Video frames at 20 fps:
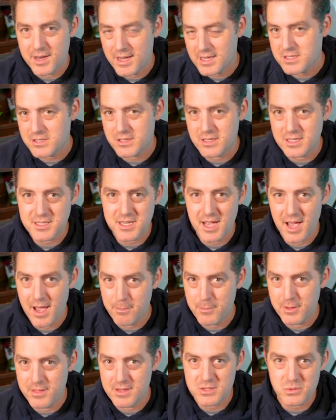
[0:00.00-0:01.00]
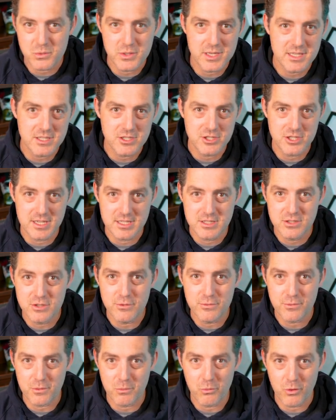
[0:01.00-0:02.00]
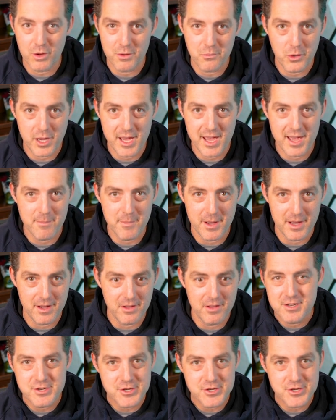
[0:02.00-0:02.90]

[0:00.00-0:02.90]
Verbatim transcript: The next launch that happened this week is Gen two from Runway M L.